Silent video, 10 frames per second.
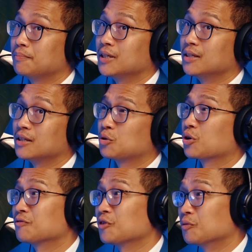be
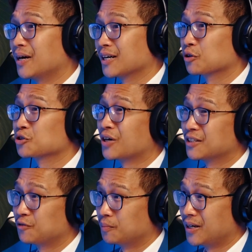queerphobic or
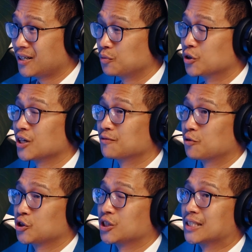transphobic, which
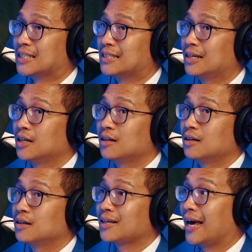unfortunately
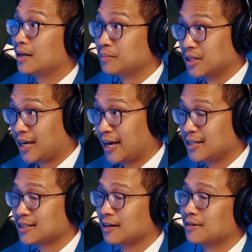can be the
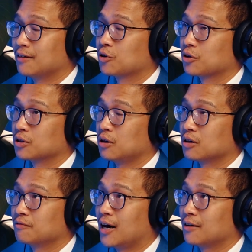case, I've heard a
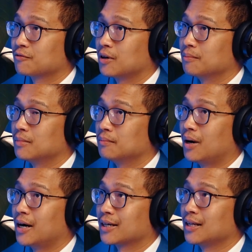lot of that from
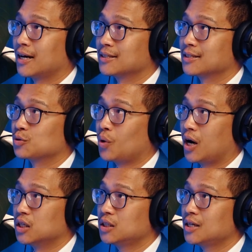my clients as well,